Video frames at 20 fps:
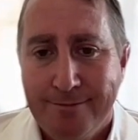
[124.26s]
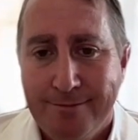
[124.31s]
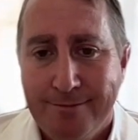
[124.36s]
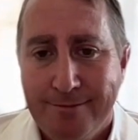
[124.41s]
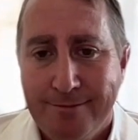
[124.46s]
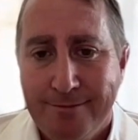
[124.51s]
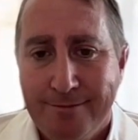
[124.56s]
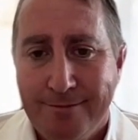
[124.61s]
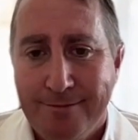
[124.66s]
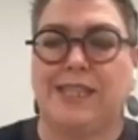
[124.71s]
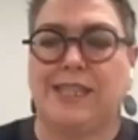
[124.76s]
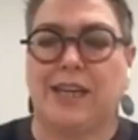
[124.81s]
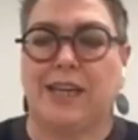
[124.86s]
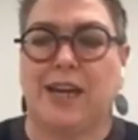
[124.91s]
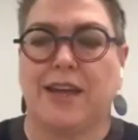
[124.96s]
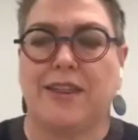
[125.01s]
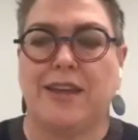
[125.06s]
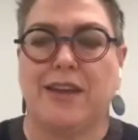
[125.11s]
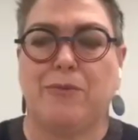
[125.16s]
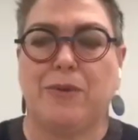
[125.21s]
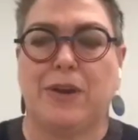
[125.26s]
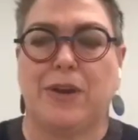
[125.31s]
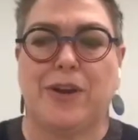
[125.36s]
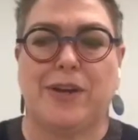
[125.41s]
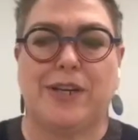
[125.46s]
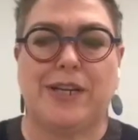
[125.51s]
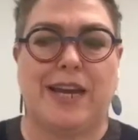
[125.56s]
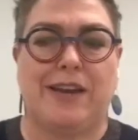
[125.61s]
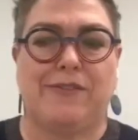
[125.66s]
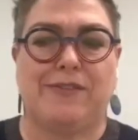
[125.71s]
Fantastic! I think we're
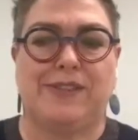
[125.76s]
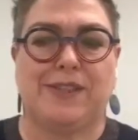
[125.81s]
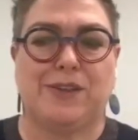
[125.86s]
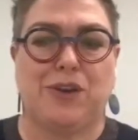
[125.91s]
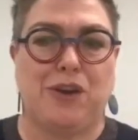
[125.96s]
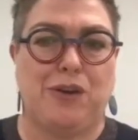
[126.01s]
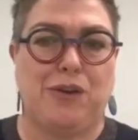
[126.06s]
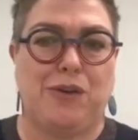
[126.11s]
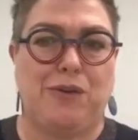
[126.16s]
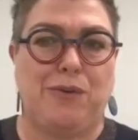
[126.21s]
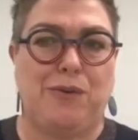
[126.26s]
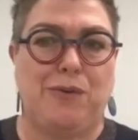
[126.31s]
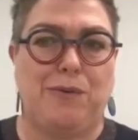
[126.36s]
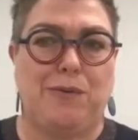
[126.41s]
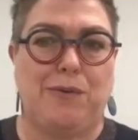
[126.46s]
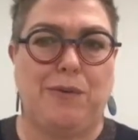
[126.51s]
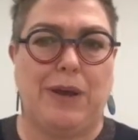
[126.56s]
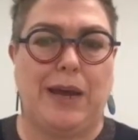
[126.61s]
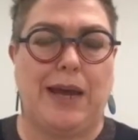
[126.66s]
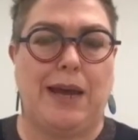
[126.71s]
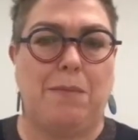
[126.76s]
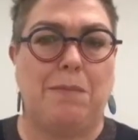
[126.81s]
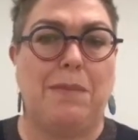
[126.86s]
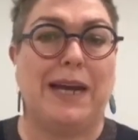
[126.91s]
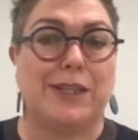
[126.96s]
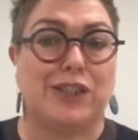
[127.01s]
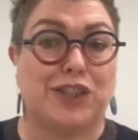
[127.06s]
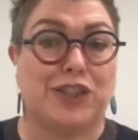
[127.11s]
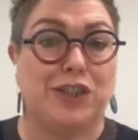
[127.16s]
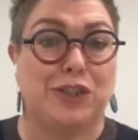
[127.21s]
going to have so uh,
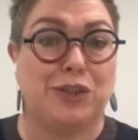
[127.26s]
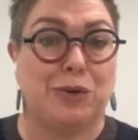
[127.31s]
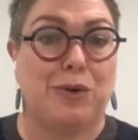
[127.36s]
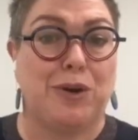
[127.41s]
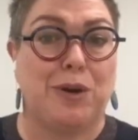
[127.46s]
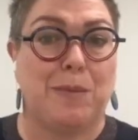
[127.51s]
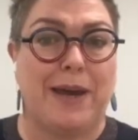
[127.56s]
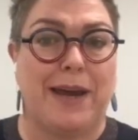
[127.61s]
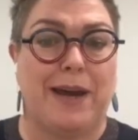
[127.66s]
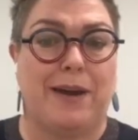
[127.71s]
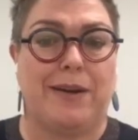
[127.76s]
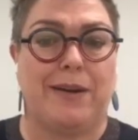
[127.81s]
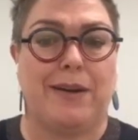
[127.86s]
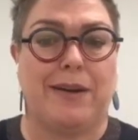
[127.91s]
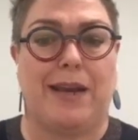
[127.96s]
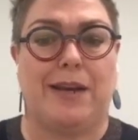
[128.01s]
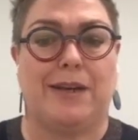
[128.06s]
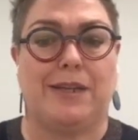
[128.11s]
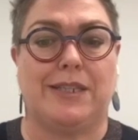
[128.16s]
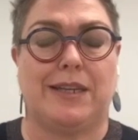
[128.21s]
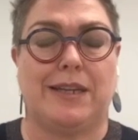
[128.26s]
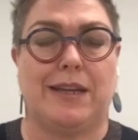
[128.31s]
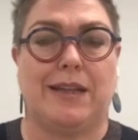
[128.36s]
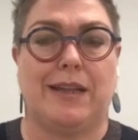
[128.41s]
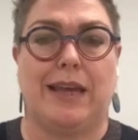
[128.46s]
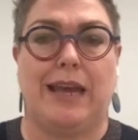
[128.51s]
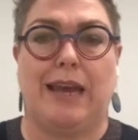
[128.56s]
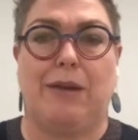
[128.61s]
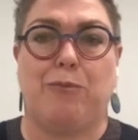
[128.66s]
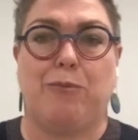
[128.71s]
much to talk about. And uh,
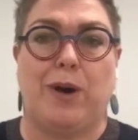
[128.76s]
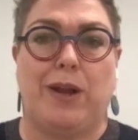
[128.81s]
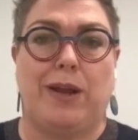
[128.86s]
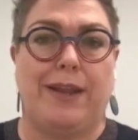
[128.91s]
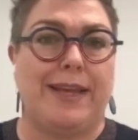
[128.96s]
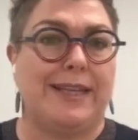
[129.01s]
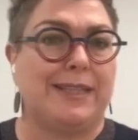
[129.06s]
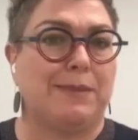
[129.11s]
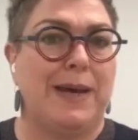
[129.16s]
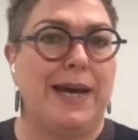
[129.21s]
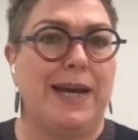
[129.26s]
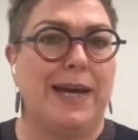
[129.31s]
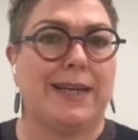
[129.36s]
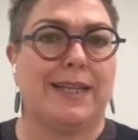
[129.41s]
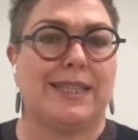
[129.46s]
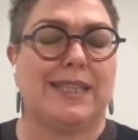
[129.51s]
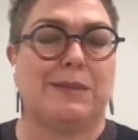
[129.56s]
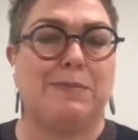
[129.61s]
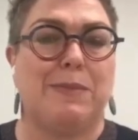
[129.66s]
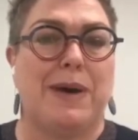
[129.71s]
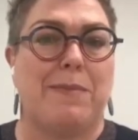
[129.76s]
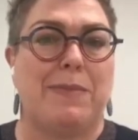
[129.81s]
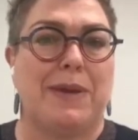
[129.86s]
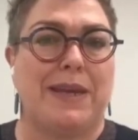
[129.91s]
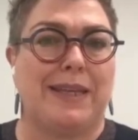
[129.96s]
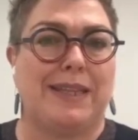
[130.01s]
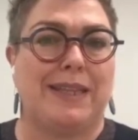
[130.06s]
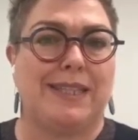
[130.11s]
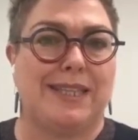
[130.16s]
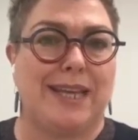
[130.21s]
while these markets might
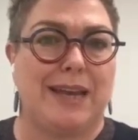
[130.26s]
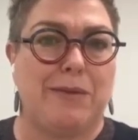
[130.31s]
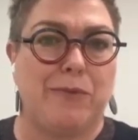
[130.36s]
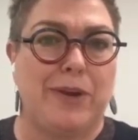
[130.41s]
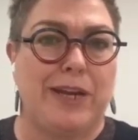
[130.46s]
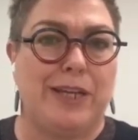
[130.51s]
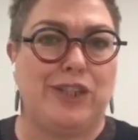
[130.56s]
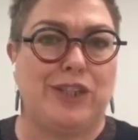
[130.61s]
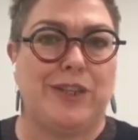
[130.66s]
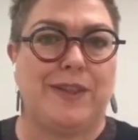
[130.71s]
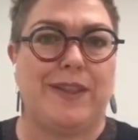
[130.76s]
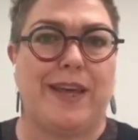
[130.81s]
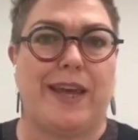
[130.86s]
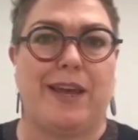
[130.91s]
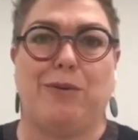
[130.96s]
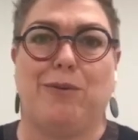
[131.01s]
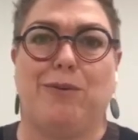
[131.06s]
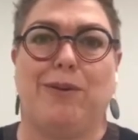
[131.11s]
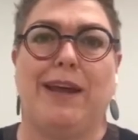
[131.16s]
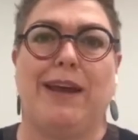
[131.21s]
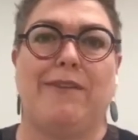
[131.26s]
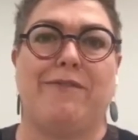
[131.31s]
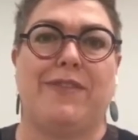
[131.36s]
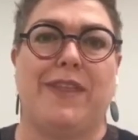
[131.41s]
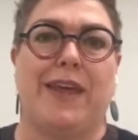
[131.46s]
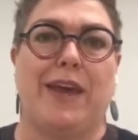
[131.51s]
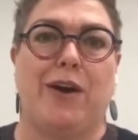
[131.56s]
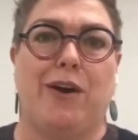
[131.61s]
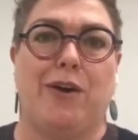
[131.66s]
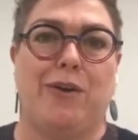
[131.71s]
be in the same region, they all have
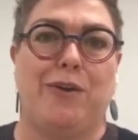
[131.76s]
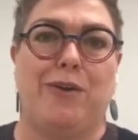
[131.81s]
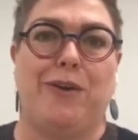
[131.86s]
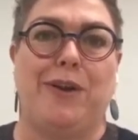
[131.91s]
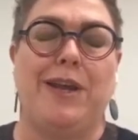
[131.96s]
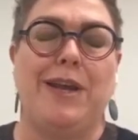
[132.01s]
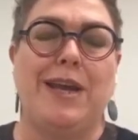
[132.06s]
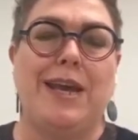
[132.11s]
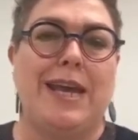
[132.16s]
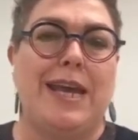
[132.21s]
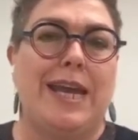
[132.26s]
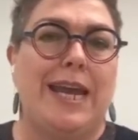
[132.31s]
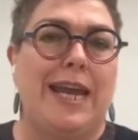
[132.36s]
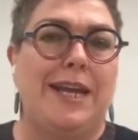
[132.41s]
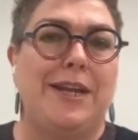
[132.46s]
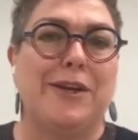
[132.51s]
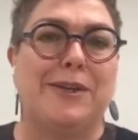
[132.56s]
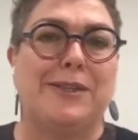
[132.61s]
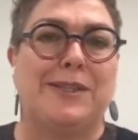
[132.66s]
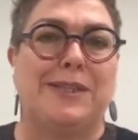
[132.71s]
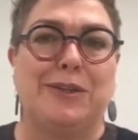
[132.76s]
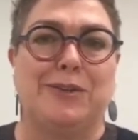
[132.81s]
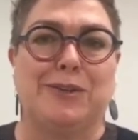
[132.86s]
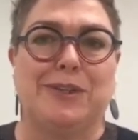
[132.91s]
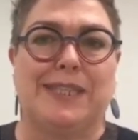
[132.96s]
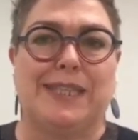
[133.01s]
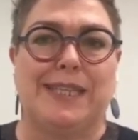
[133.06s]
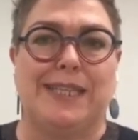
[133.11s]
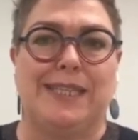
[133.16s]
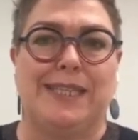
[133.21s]
their own
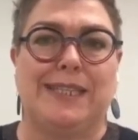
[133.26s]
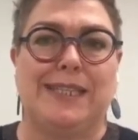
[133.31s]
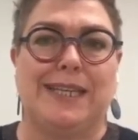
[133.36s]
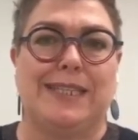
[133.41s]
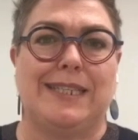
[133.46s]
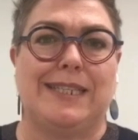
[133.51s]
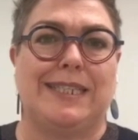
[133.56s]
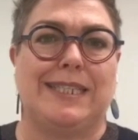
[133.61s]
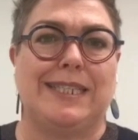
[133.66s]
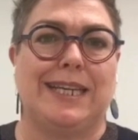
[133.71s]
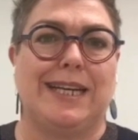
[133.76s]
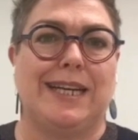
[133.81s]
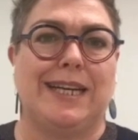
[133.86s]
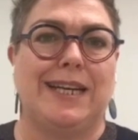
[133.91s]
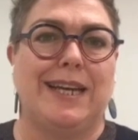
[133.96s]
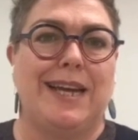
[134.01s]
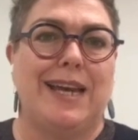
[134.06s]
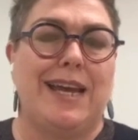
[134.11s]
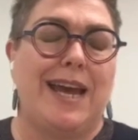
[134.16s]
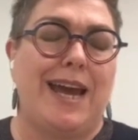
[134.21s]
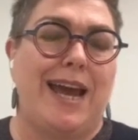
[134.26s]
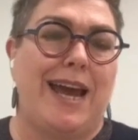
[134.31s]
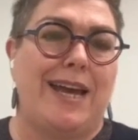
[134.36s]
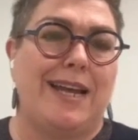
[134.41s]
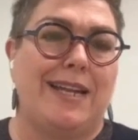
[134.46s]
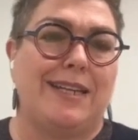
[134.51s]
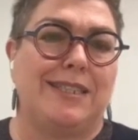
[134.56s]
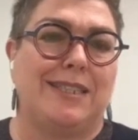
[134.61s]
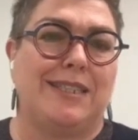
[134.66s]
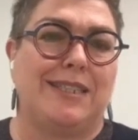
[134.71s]
idiosyncrasies and uh,
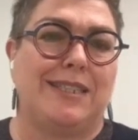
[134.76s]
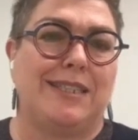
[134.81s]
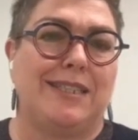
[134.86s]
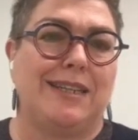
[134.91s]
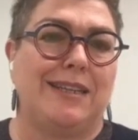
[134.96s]
and